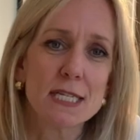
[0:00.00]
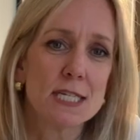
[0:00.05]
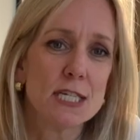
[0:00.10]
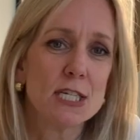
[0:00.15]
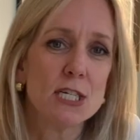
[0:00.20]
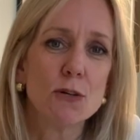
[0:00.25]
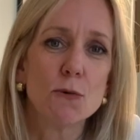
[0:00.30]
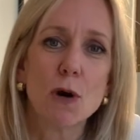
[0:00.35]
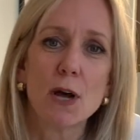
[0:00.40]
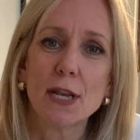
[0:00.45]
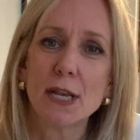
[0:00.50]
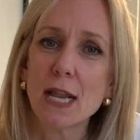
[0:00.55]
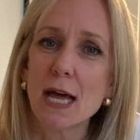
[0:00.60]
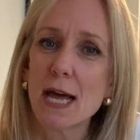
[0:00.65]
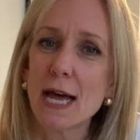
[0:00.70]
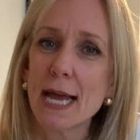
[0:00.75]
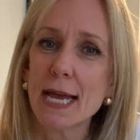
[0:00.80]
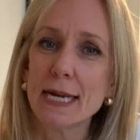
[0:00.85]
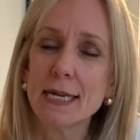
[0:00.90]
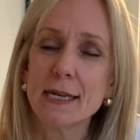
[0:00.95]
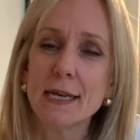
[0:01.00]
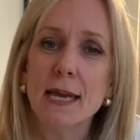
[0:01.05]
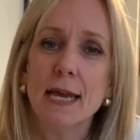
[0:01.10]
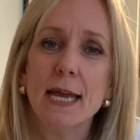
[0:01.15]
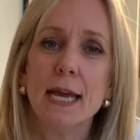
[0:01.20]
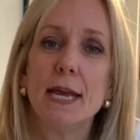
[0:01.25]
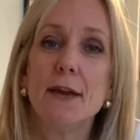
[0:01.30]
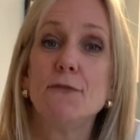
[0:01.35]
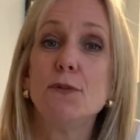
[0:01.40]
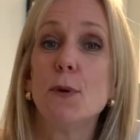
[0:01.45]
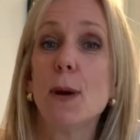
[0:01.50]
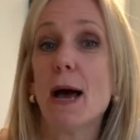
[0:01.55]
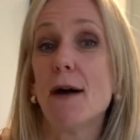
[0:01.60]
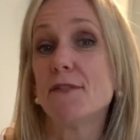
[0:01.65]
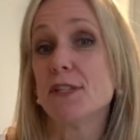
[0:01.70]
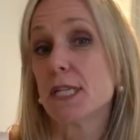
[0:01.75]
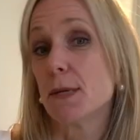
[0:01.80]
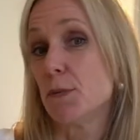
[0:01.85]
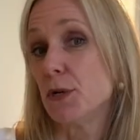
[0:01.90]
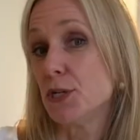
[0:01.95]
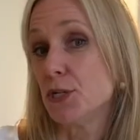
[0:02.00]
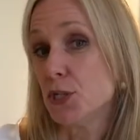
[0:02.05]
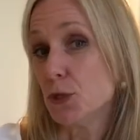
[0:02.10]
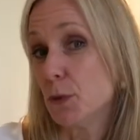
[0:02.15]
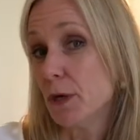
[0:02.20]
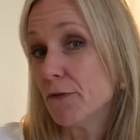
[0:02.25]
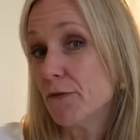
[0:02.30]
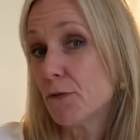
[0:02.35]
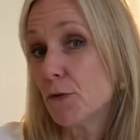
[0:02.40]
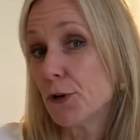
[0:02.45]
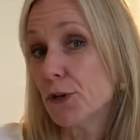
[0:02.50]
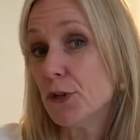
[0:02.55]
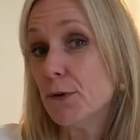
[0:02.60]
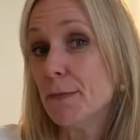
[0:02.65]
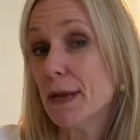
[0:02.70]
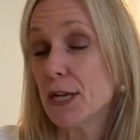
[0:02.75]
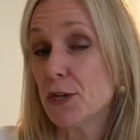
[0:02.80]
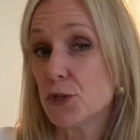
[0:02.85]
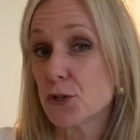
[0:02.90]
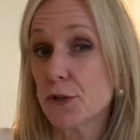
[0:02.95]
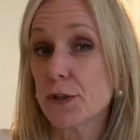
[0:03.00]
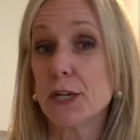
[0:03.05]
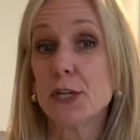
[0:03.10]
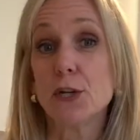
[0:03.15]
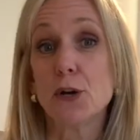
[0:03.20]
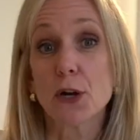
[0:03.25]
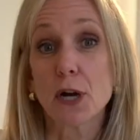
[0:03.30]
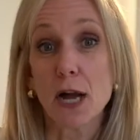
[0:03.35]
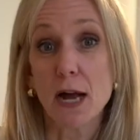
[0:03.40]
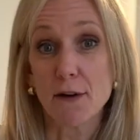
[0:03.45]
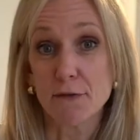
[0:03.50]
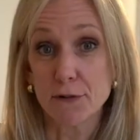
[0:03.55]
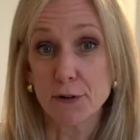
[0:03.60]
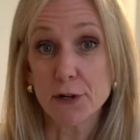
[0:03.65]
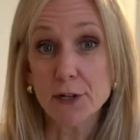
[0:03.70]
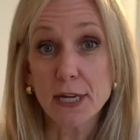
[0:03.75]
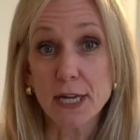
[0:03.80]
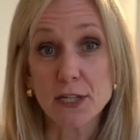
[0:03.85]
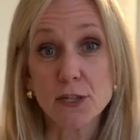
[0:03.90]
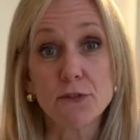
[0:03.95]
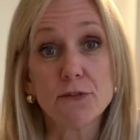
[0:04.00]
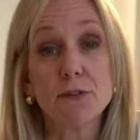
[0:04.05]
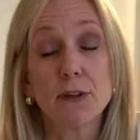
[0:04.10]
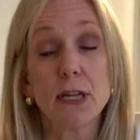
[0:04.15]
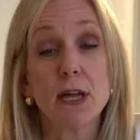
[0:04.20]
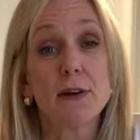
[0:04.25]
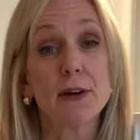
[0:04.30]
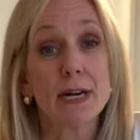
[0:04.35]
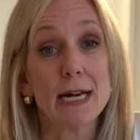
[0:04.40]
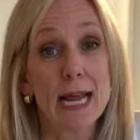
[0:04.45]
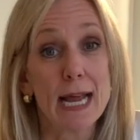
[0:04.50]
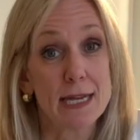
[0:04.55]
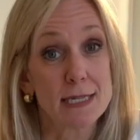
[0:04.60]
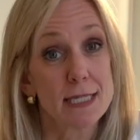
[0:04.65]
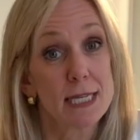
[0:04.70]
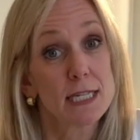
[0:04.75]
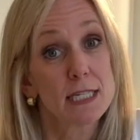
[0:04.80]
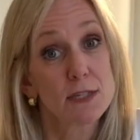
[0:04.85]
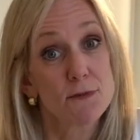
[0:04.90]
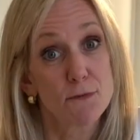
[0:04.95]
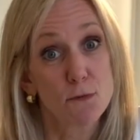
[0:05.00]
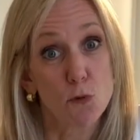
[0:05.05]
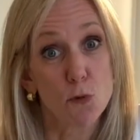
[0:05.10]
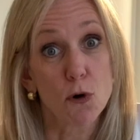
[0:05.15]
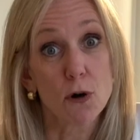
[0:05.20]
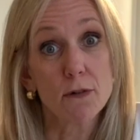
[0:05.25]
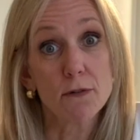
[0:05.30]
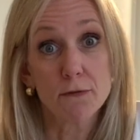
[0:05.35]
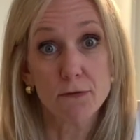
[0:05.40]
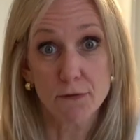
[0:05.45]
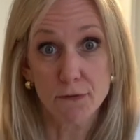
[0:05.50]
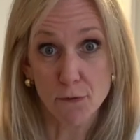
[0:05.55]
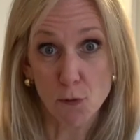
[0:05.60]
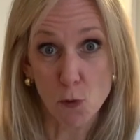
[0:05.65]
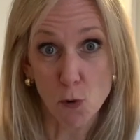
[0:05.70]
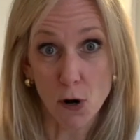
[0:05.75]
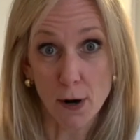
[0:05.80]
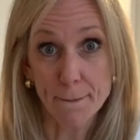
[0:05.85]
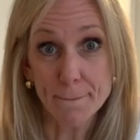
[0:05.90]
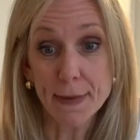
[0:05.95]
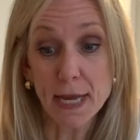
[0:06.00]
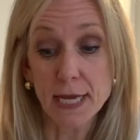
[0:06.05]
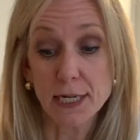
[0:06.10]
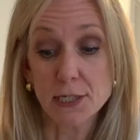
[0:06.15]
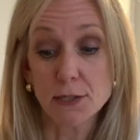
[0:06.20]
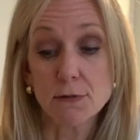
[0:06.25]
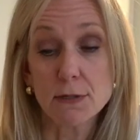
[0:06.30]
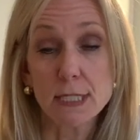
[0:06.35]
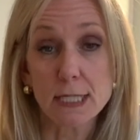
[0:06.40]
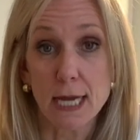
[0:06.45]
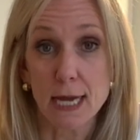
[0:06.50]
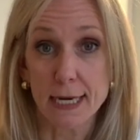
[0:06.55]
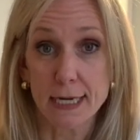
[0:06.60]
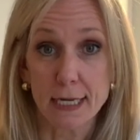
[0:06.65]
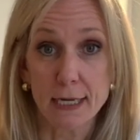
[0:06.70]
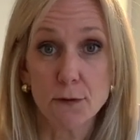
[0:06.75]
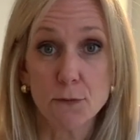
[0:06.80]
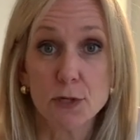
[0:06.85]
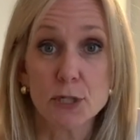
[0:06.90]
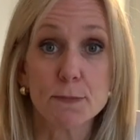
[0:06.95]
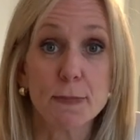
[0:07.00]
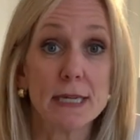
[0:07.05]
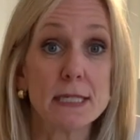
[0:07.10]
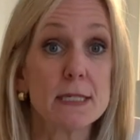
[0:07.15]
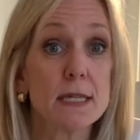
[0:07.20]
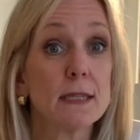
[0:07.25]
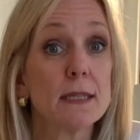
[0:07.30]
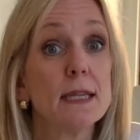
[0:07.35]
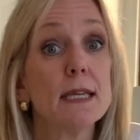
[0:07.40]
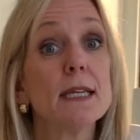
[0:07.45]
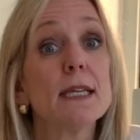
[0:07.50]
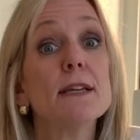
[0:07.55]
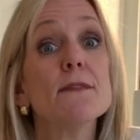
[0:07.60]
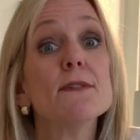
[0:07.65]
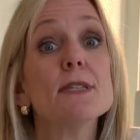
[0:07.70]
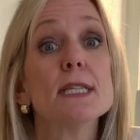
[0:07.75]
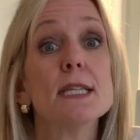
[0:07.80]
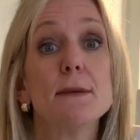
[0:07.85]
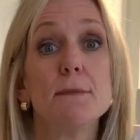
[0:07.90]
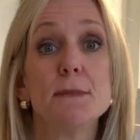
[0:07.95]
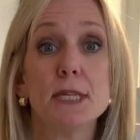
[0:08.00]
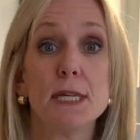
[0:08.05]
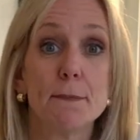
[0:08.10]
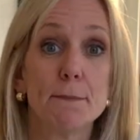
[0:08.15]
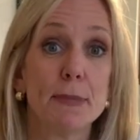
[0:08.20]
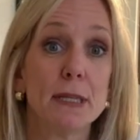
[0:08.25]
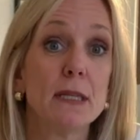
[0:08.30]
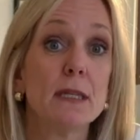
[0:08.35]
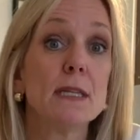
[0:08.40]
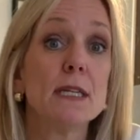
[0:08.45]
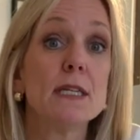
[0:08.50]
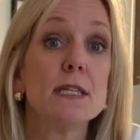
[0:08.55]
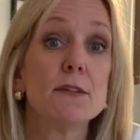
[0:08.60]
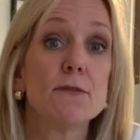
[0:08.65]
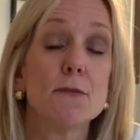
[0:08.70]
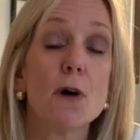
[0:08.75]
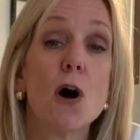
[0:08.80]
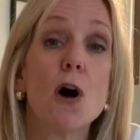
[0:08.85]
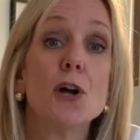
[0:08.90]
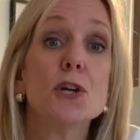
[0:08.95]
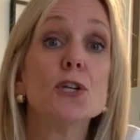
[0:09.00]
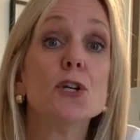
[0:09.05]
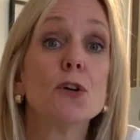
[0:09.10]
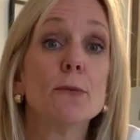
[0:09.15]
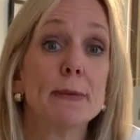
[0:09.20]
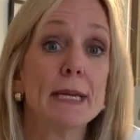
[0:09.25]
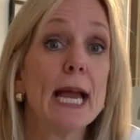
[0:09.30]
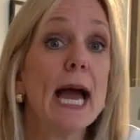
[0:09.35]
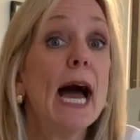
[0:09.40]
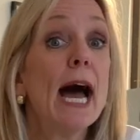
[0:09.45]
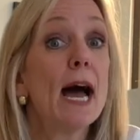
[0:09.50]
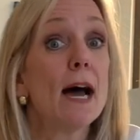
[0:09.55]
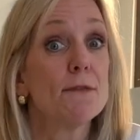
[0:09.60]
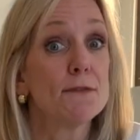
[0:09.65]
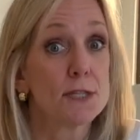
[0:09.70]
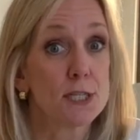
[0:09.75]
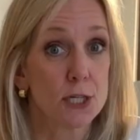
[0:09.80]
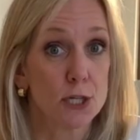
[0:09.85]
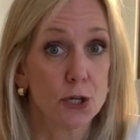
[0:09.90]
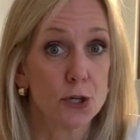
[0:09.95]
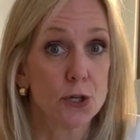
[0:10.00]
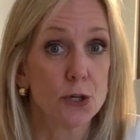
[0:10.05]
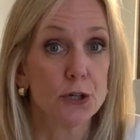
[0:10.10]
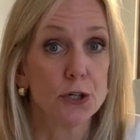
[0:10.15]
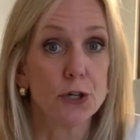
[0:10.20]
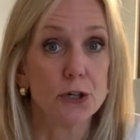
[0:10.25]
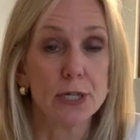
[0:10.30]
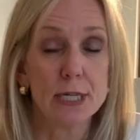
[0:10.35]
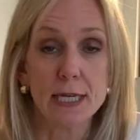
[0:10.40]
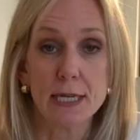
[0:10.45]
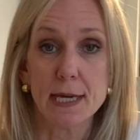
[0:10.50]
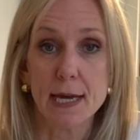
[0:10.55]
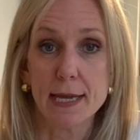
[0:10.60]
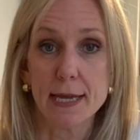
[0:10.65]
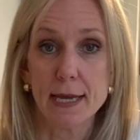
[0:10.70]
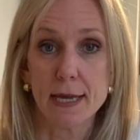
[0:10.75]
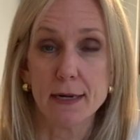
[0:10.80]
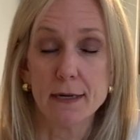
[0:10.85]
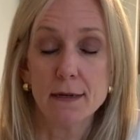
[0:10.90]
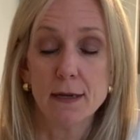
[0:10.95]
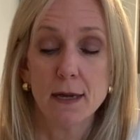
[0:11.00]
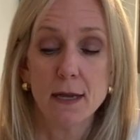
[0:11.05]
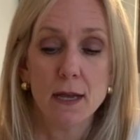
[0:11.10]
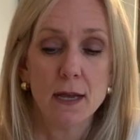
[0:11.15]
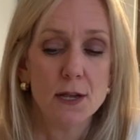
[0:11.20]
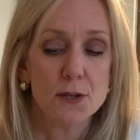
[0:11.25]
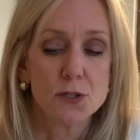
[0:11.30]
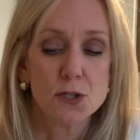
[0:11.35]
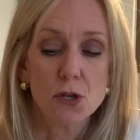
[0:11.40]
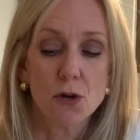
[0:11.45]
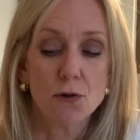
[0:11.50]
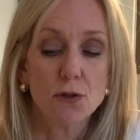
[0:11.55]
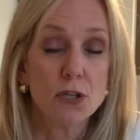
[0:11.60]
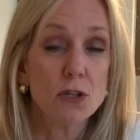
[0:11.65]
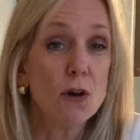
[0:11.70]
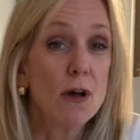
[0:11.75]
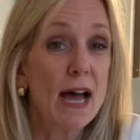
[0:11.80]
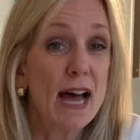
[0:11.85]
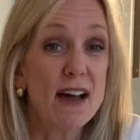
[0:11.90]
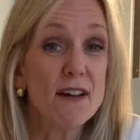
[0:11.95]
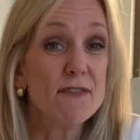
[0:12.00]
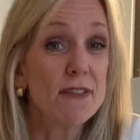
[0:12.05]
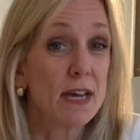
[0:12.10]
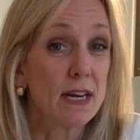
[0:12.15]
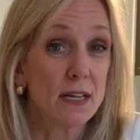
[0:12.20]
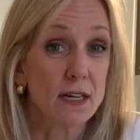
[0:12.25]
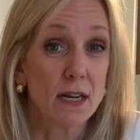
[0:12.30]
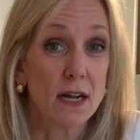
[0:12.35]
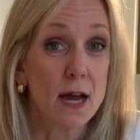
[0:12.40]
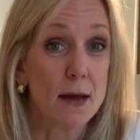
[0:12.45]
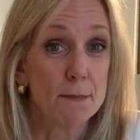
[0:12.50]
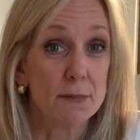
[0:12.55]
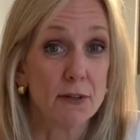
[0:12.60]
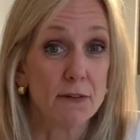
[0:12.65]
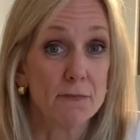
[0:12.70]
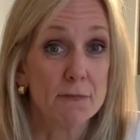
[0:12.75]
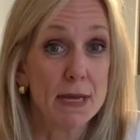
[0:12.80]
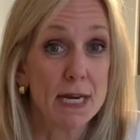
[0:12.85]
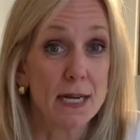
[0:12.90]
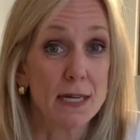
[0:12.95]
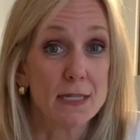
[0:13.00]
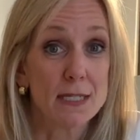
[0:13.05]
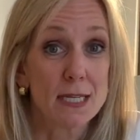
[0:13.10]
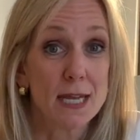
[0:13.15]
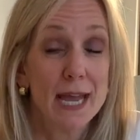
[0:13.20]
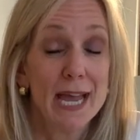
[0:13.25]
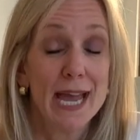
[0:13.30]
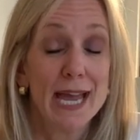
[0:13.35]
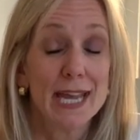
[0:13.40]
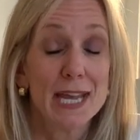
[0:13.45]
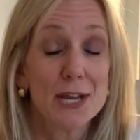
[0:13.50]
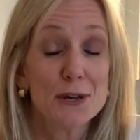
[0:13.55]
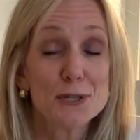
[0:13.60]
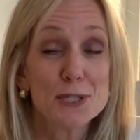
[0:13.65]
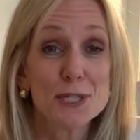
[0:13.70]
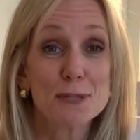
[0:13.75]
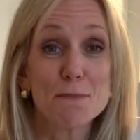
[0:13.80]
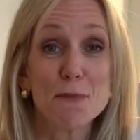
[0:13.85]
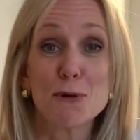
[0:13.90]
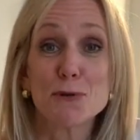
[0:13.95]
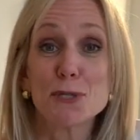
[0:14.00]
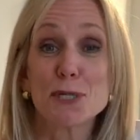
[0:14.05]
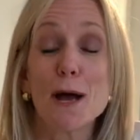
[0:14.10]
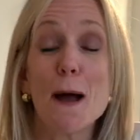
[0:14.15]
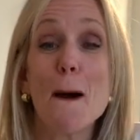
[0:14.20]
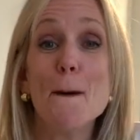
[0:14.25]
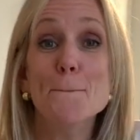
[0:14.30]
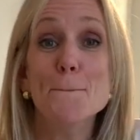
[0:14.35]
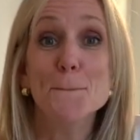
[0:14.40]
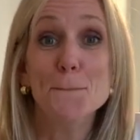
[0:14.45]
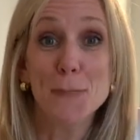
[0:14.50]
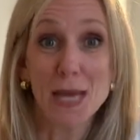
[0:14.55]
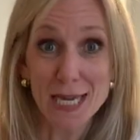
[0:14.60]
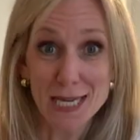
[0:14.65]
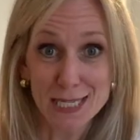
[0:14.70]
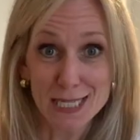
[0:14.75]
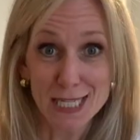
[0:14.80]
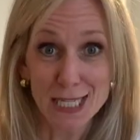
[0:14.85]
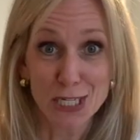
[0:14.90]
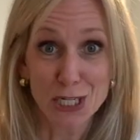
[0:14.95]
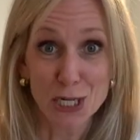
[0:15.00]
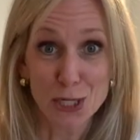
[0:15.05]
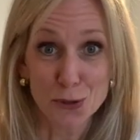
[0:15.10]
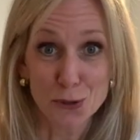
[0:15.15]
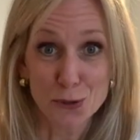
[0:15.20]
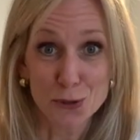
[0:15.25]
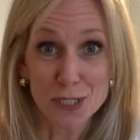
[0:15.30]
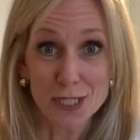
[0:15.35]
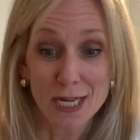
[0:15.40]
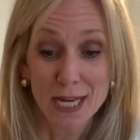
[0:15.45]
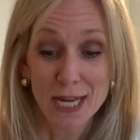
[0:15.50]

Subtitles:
to do online. If you have someone do it for you, make sure that you're covered and you fill out an SS4 form and you sign it, which basically gives them the ability to, on your behalf, secure your EIN. So you'll have that in a couple of minutes. Here's the most amazing news.